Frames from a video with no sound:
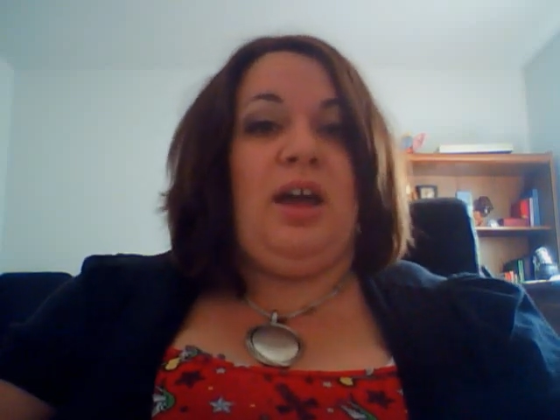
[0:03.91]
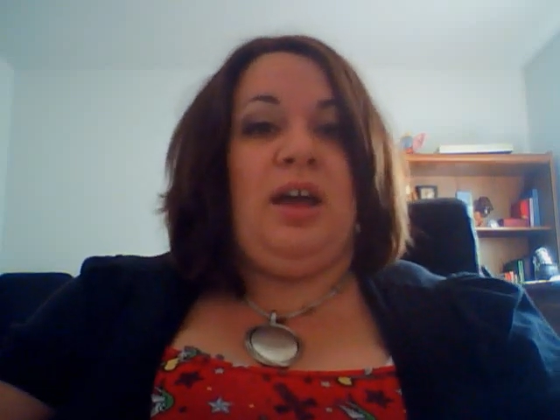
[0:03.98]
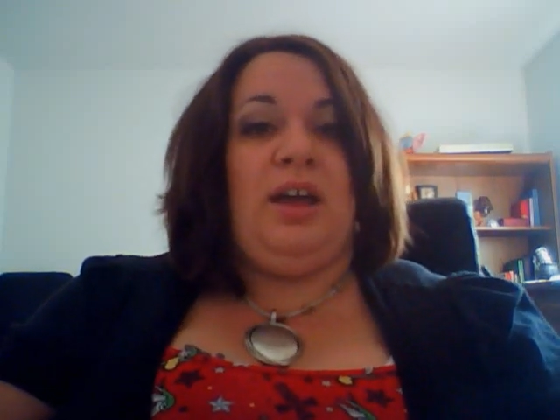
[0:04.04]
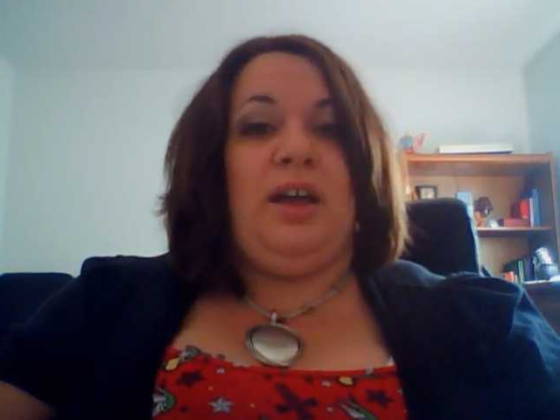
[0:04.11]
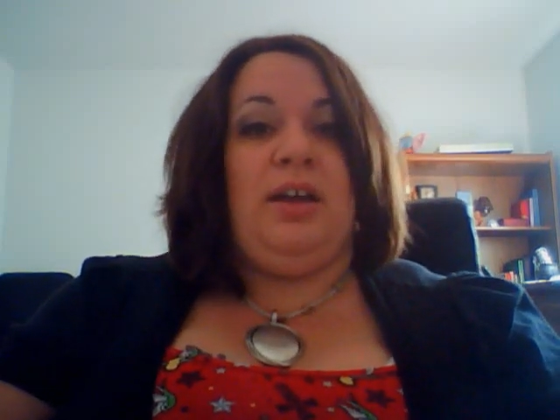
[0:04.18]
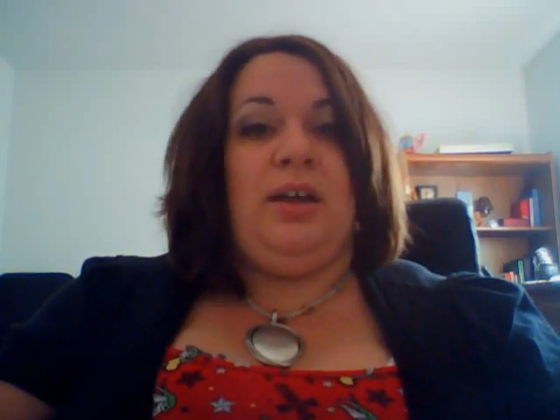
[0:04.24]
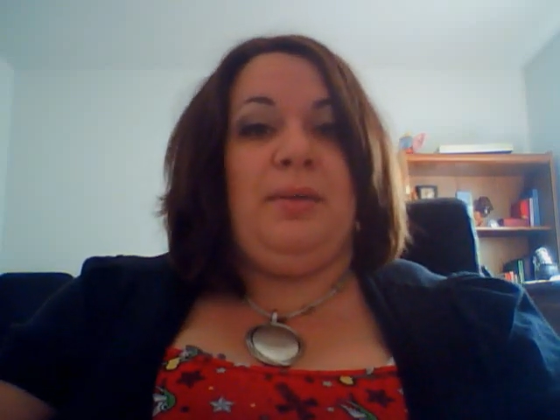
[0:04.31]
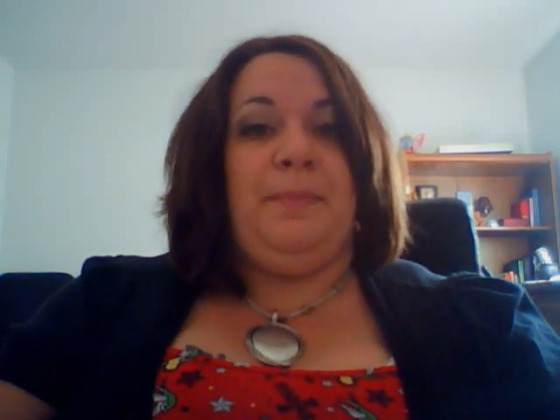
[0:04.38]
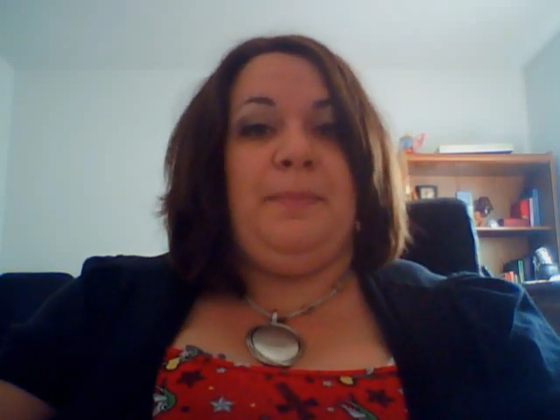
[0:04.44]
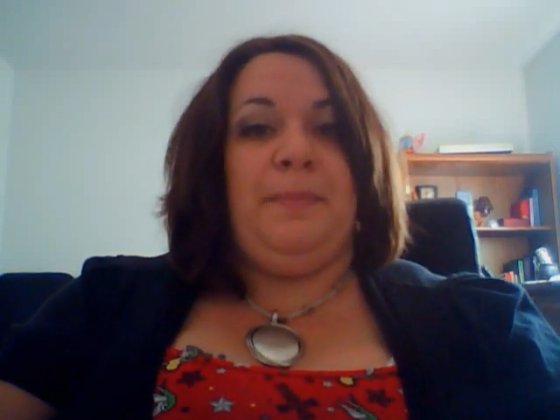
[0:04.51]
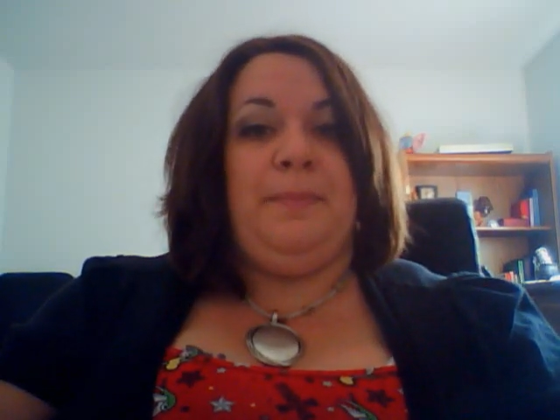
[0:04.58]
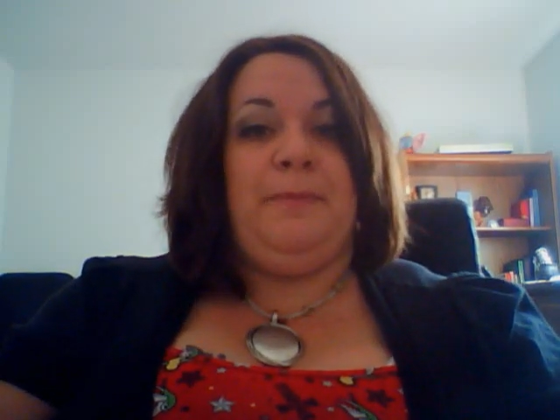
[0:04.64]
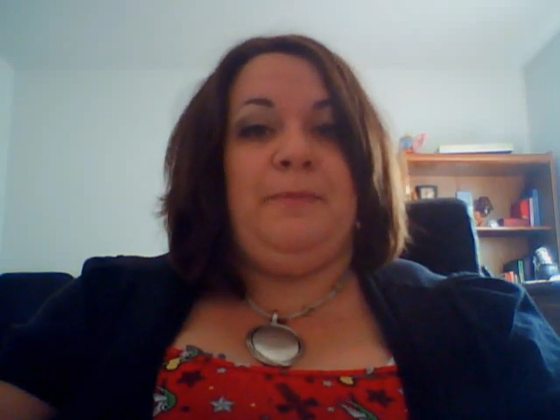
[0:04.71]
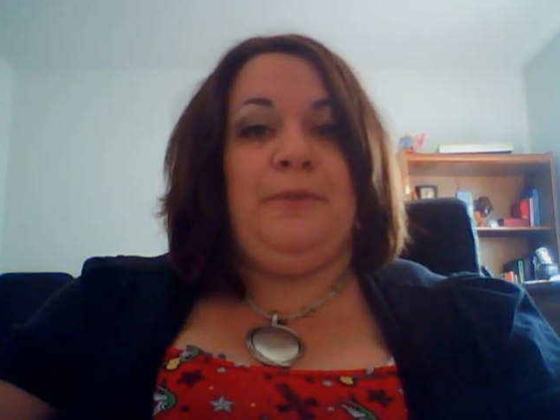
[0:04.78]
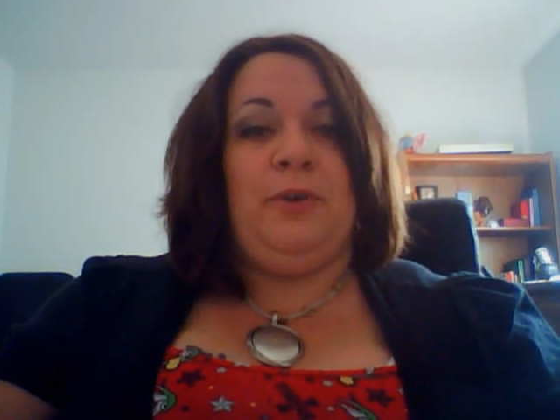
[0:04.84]
Um,
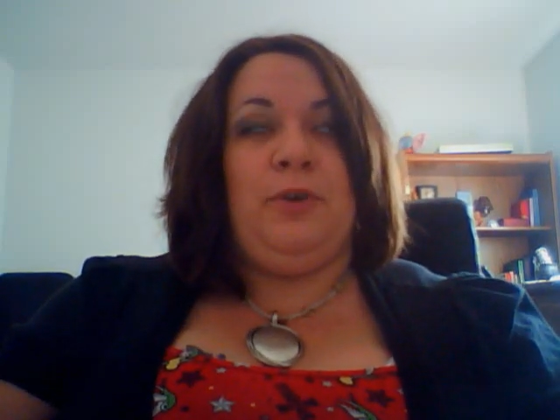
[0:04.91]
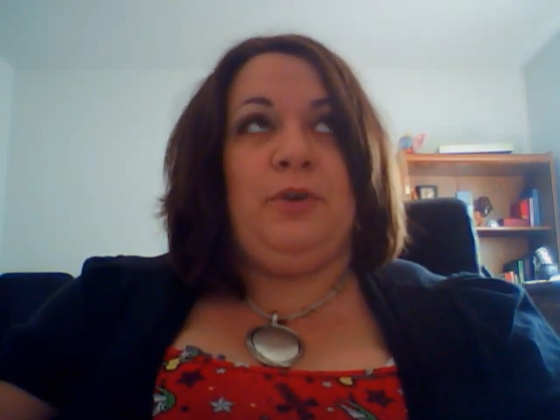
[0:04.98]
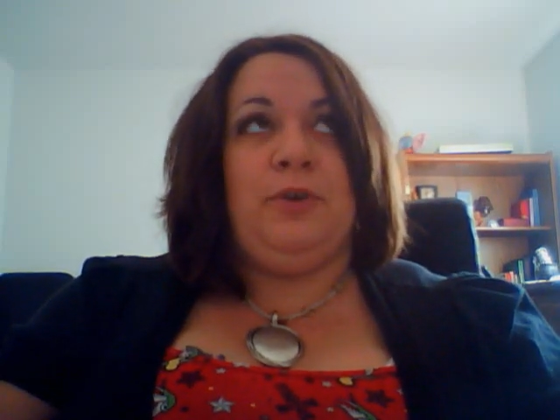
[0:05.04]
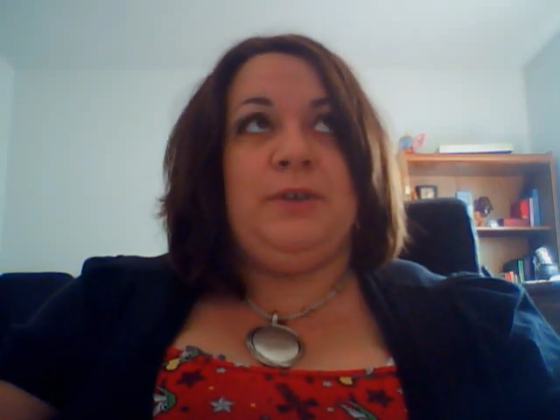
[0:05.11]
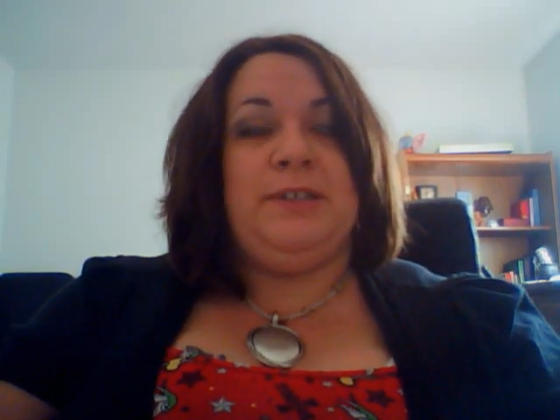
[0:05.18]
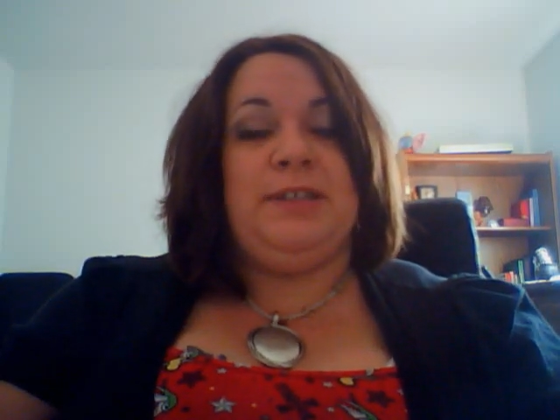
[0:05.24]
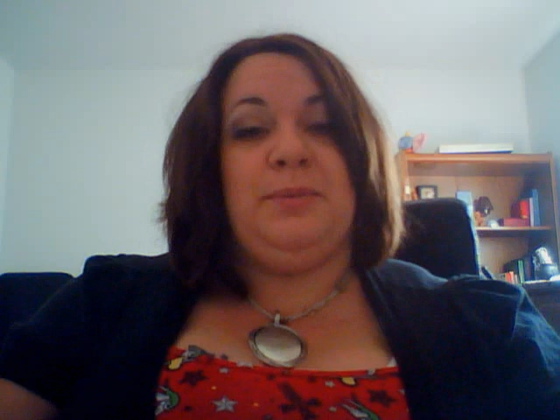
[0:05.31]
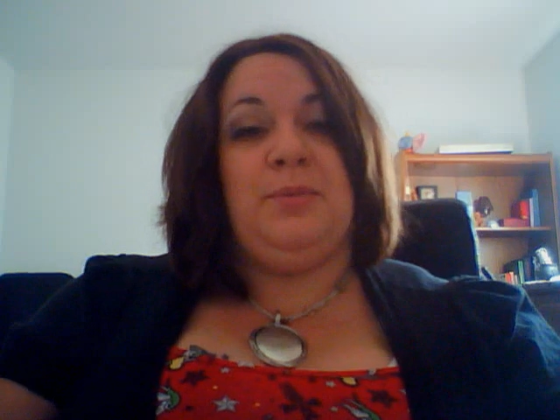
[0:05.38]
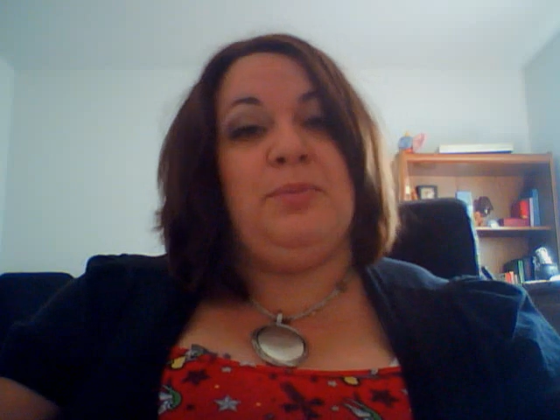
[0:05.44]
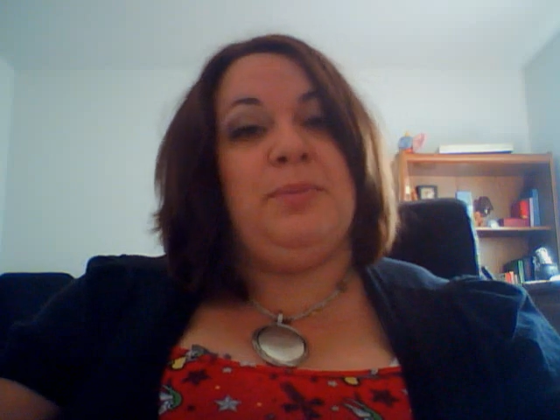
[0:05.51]
for some of